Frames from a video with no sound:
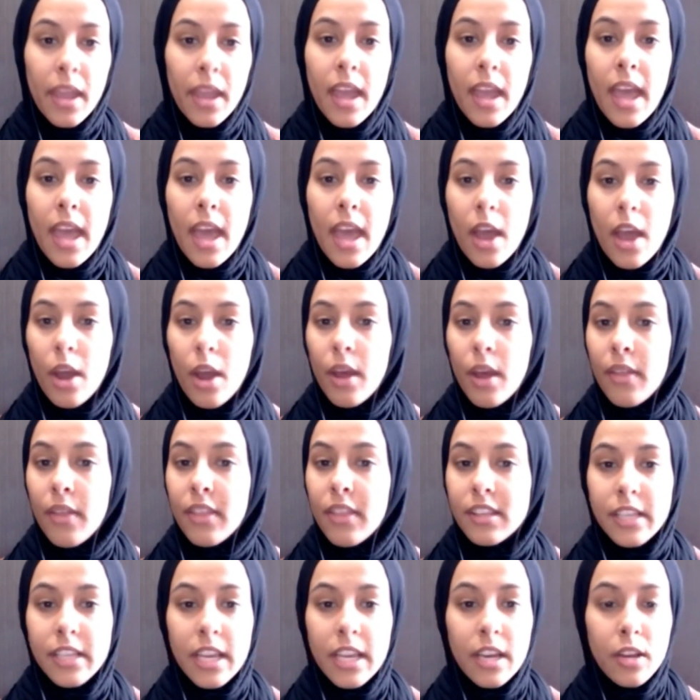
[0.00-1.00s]
Uh, this
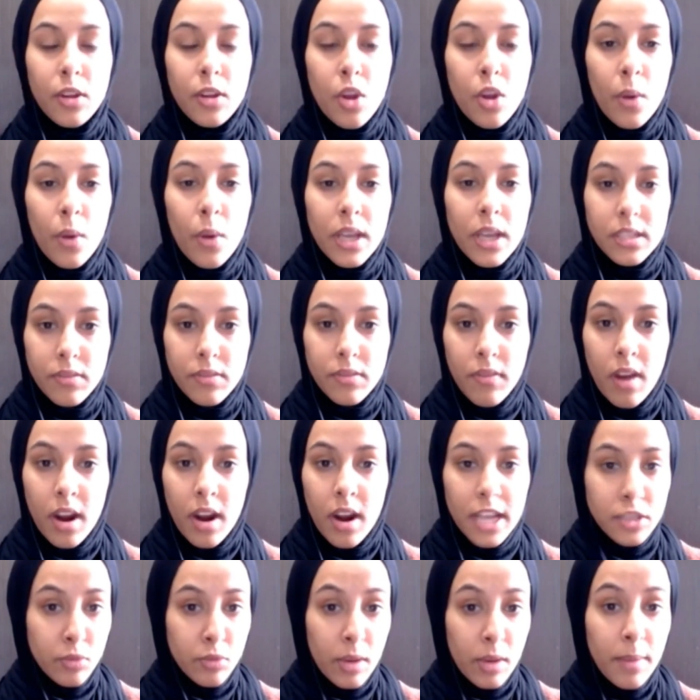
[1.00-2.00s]
can go as far
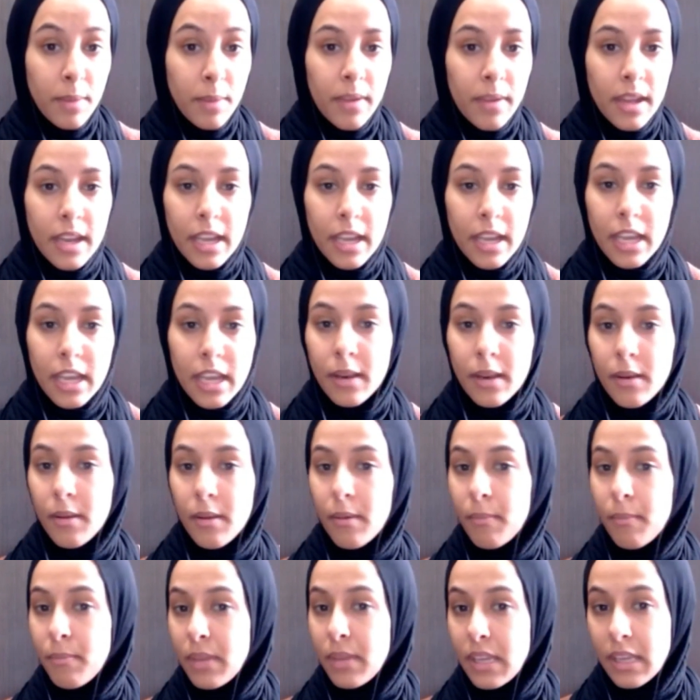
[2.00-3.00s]
as rape, and it can
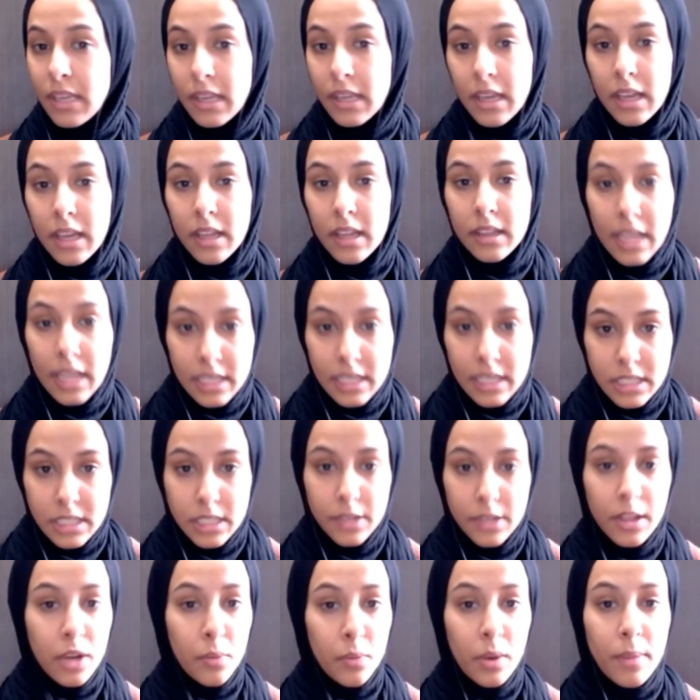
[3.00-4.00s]
be lesser
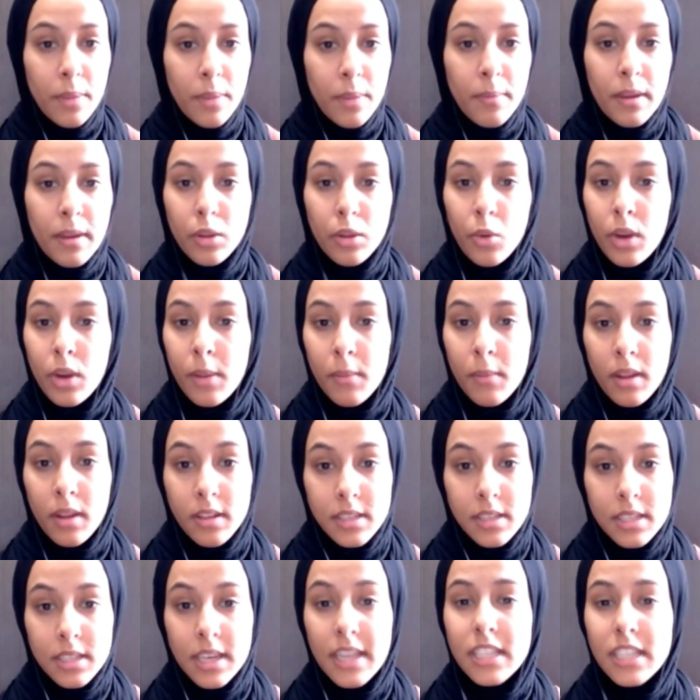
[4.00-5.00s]
than rape, including
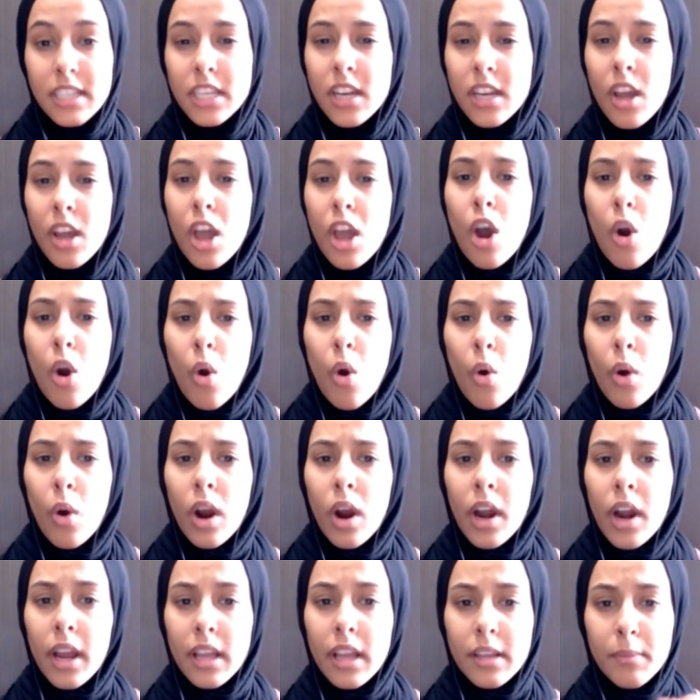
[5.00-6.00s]
molestation
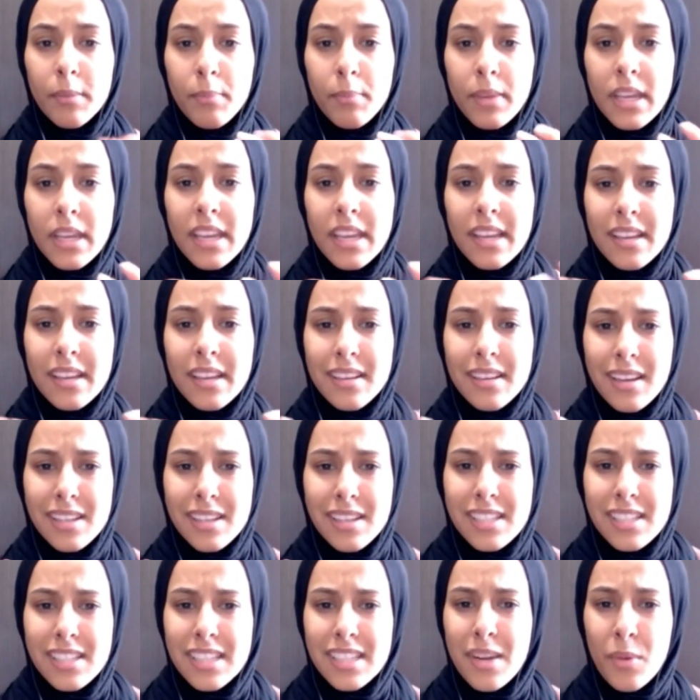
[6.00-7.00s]
or being
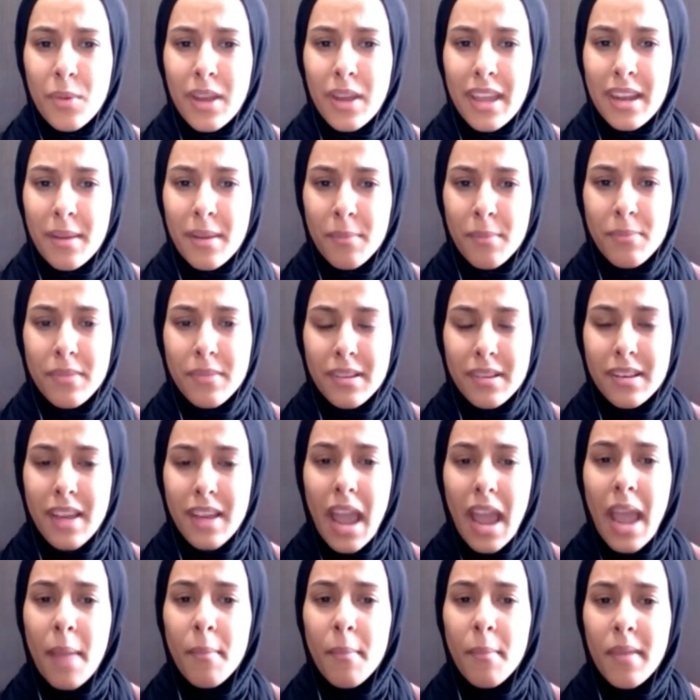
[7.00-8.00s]
touched in a, in a
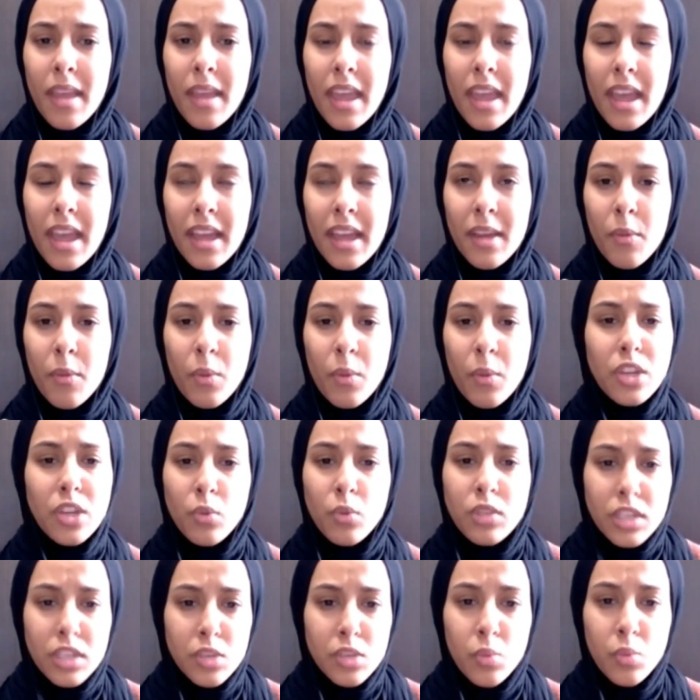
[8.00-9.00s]
time eh, when you
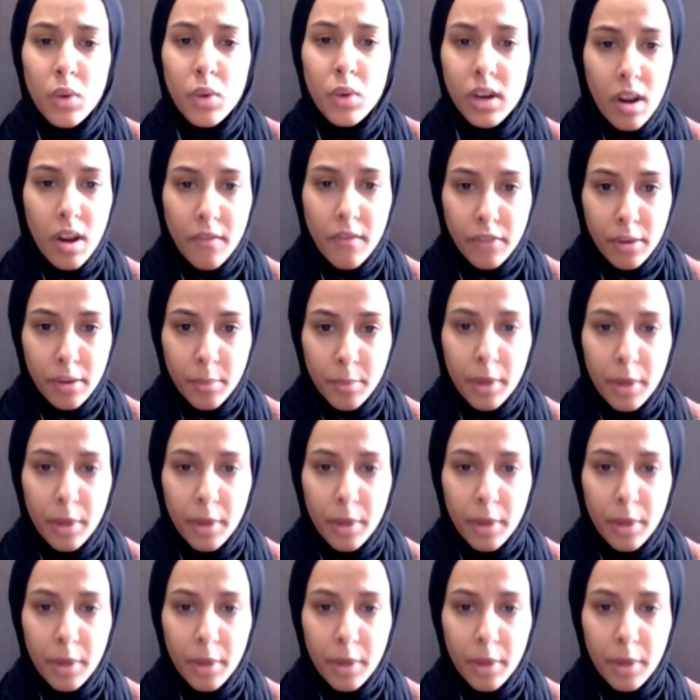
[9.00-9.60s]
just weren't comfortable.